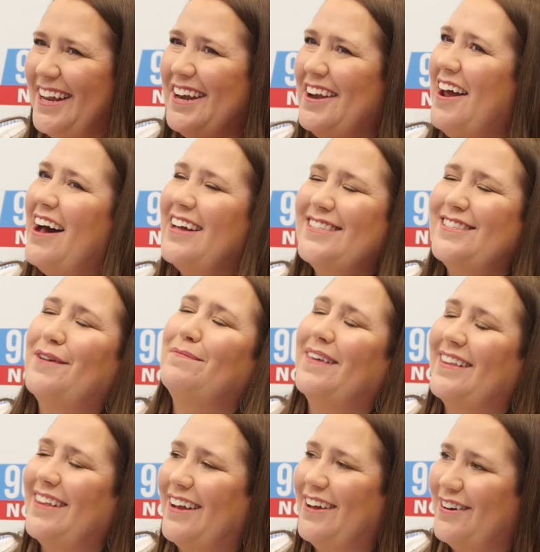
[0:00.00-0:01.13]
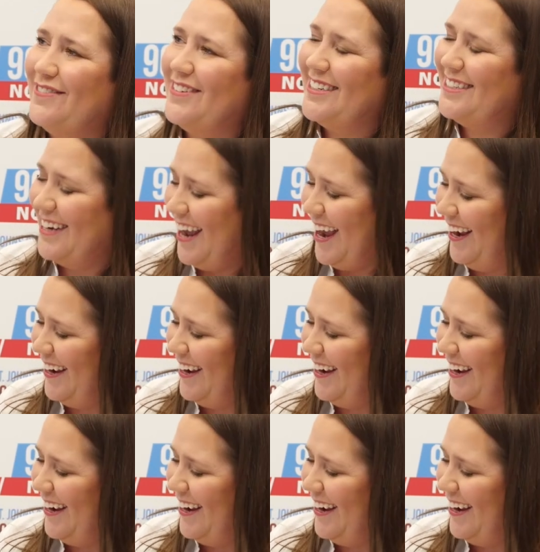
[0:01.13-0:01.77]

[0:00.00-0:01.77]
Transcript: not something that does not fly today. in